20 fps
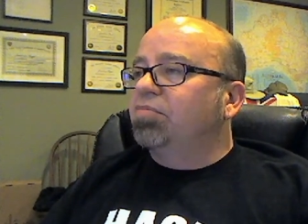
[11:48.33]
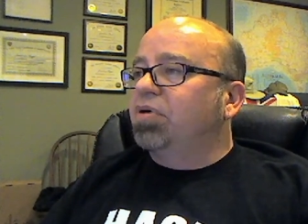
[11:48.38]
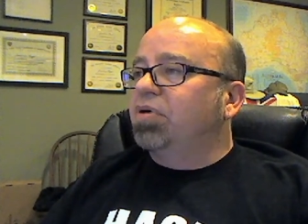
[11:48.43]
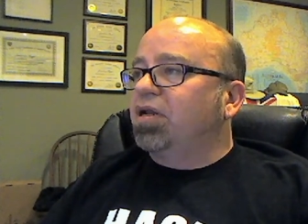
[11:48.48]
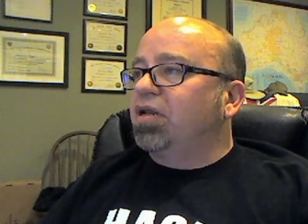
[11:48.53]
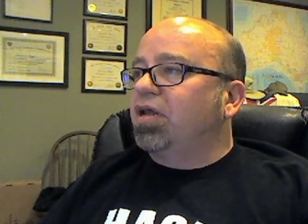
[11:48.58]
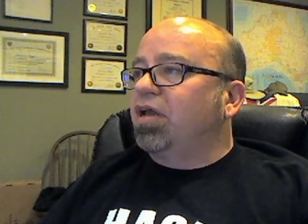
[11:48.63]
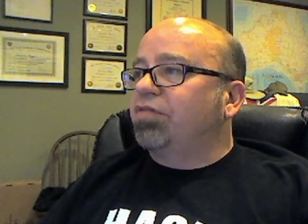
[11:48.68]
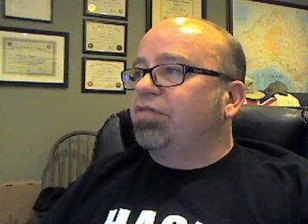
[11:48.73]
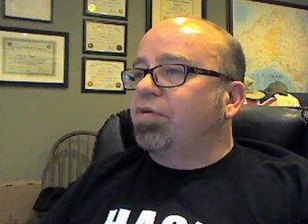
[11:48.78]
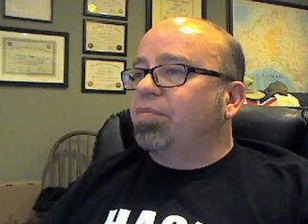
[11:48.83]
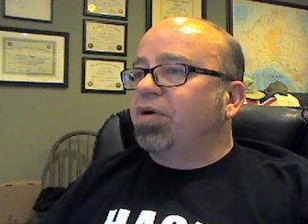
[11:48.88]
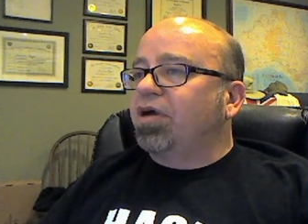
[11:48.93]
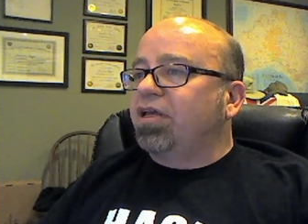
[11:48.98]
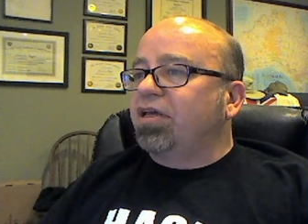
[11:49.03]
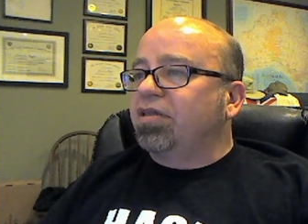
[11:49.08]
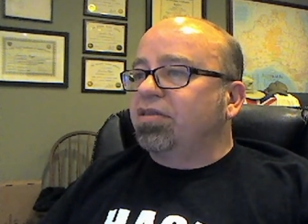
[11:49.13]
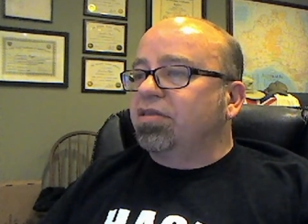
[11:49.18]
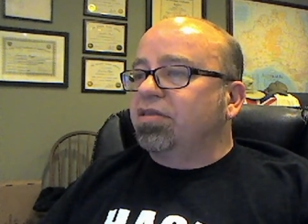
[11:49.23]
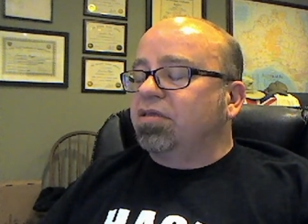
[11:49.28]
but
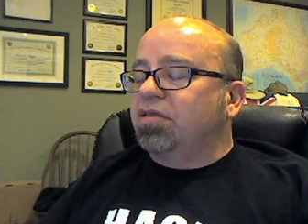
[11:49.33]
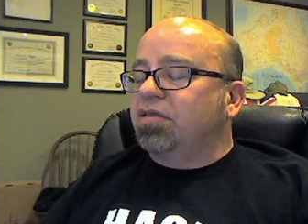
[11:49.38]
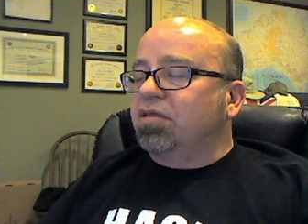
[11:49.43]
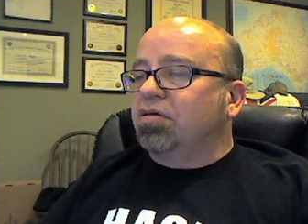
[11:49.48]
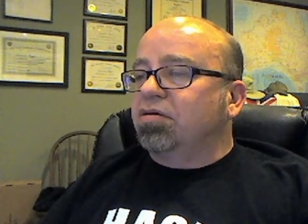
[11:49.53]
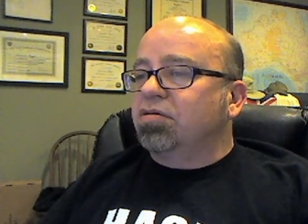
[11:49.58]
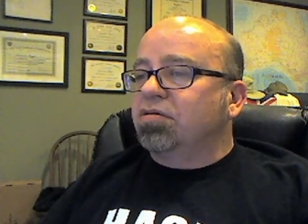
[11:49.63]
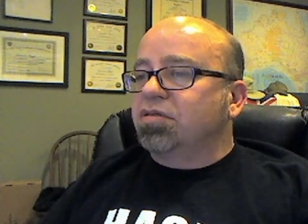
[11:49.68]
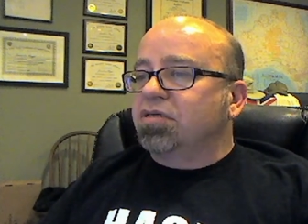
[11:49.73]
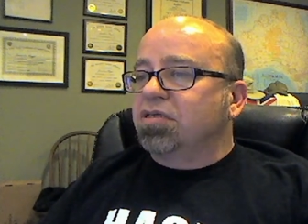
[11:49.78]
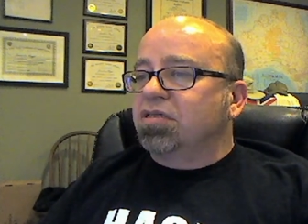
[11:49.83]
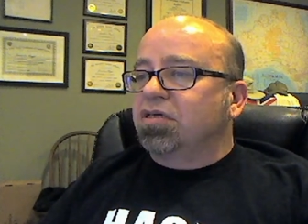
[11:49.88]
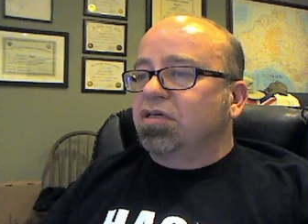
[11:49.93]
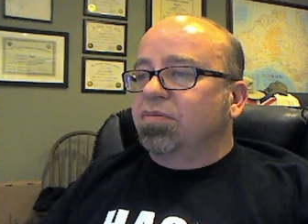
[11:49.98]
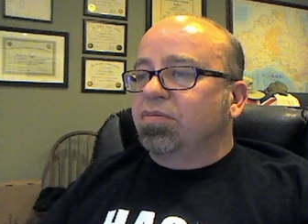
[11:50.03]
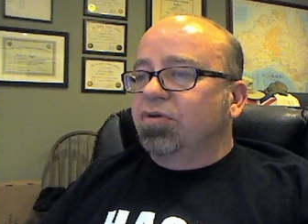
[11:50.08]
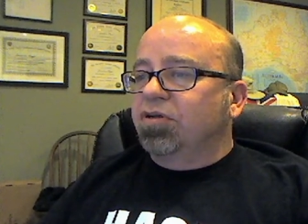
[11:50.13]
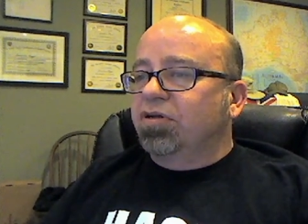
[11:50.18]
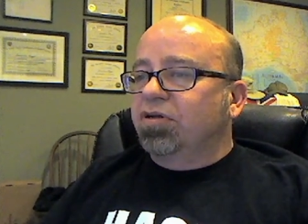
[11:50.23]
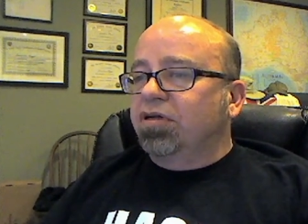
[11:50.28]
everybody in who's in the
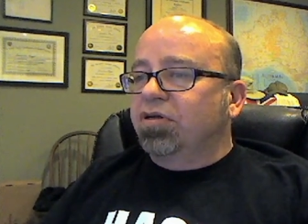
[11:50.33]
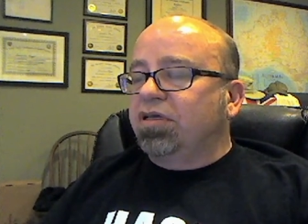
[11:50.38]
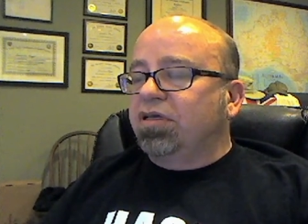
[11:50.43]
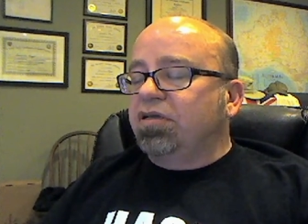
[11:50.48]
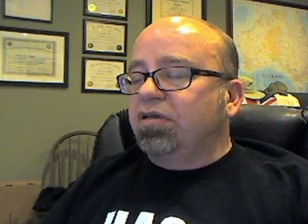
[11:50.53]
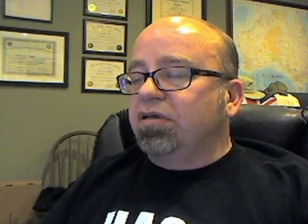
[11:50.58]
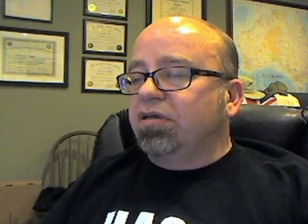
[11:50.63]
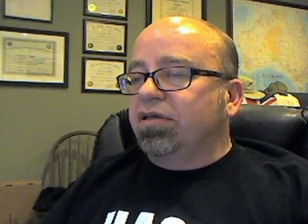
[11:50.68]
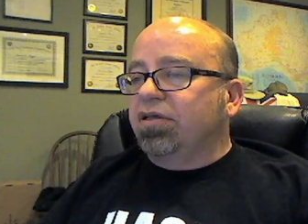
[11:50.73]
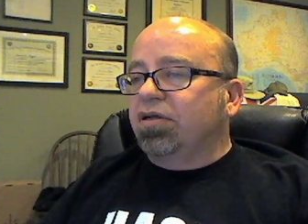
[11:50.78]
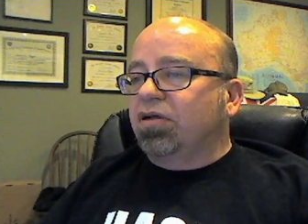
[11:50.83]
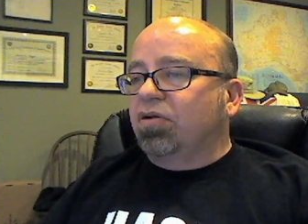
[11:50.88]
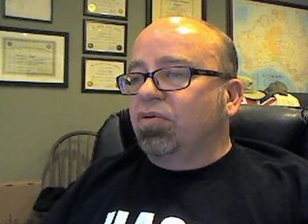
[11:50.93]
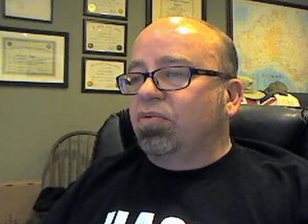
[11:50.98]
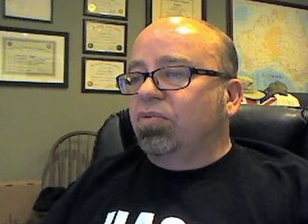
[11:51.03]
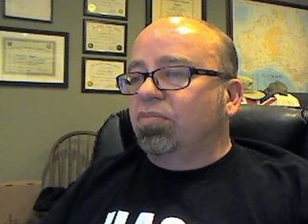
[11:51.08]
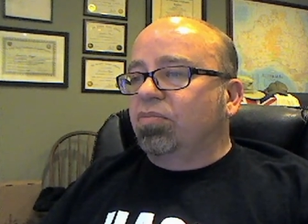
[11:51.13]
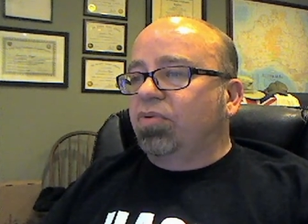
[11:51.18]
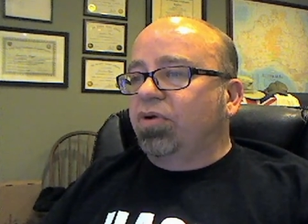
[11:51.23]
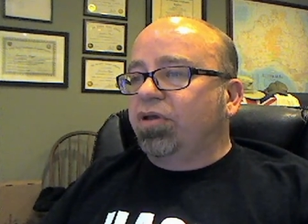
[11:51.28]
community, you
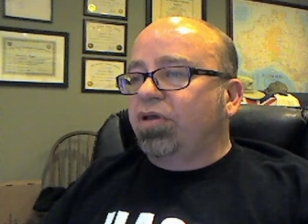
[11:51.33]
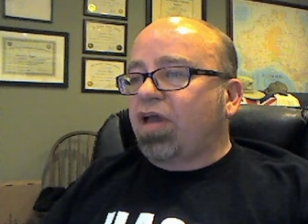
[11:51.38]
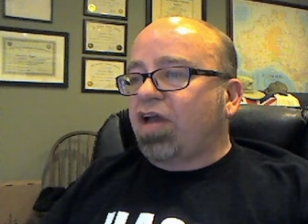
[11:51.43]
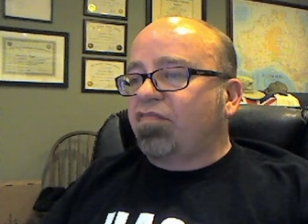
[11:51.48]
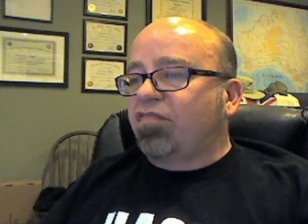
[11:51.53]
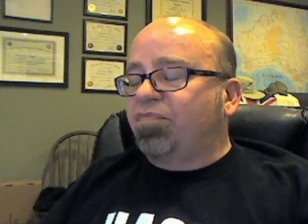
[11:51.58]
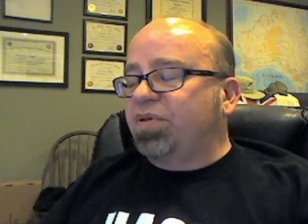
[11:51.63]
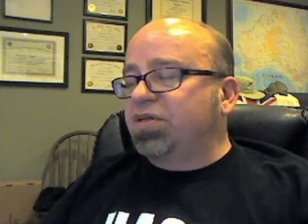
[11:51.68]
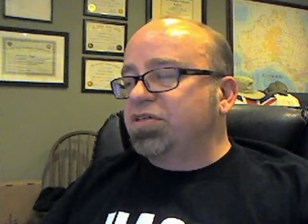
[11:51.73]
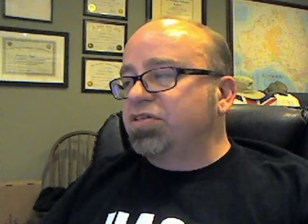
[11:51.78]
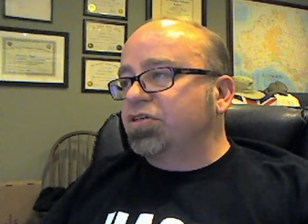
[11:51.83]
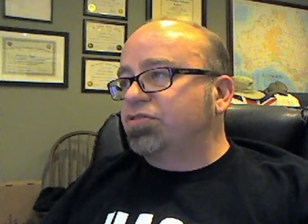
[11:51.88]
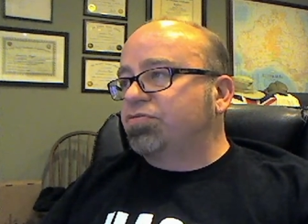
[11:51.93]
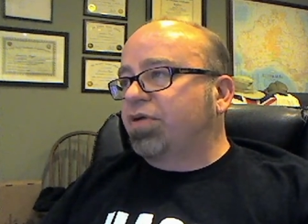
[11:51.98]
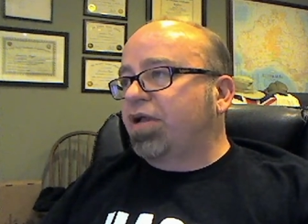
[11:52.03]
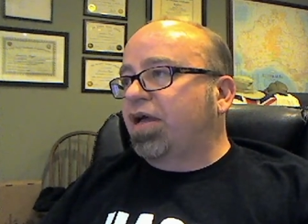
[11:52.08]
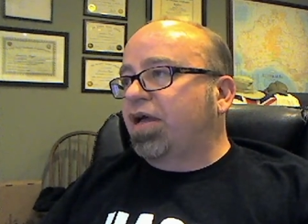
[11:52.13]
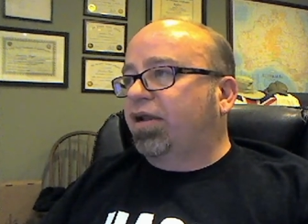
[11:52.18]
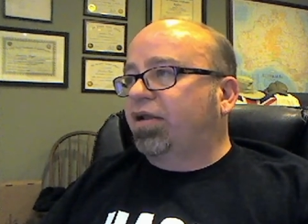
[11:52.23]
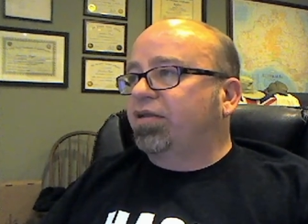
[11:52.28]
know, we have business
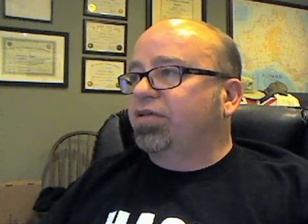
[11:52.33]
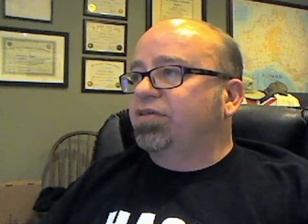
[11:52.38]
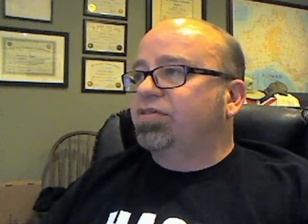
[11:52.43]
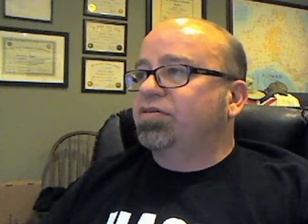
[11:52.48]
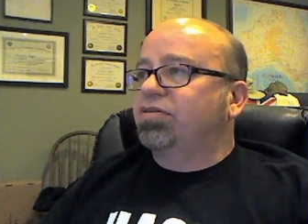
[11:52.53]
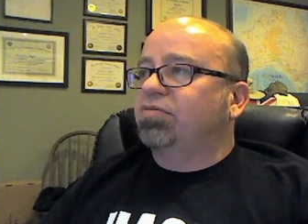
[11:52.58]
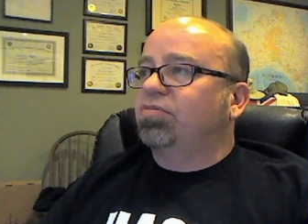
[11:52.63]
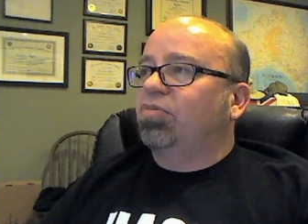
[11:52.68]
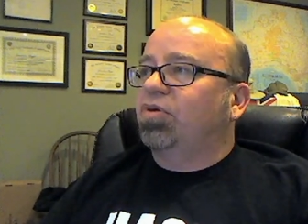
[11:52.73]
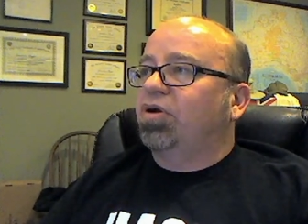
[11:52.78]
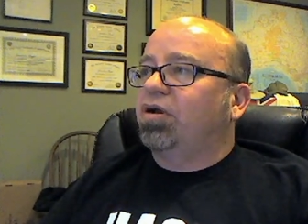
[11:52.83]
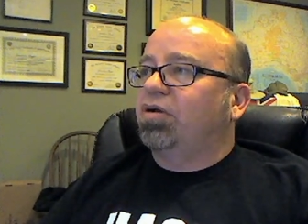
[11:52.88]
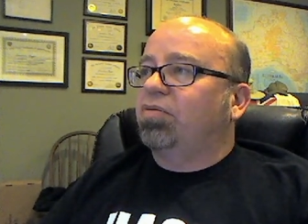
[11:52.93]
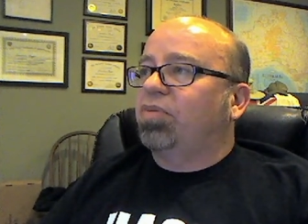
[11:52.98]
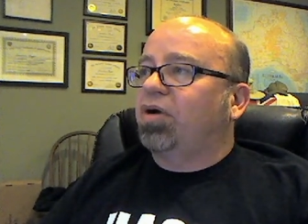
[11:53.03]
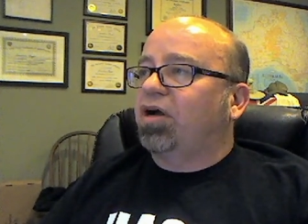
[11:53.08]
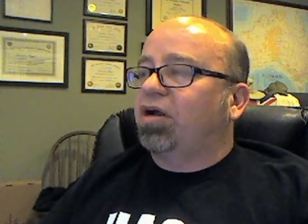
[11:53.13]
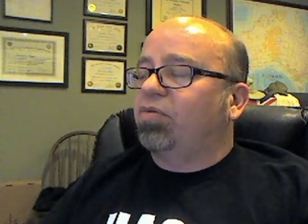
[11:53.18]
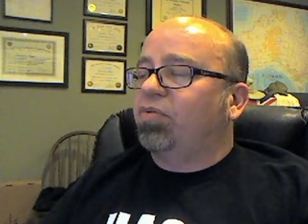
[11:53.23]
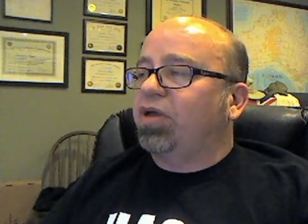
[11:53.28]
realities
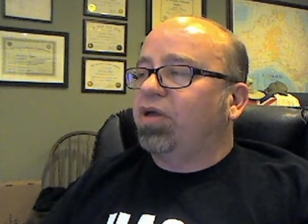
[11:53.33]
whereby mm-hmm.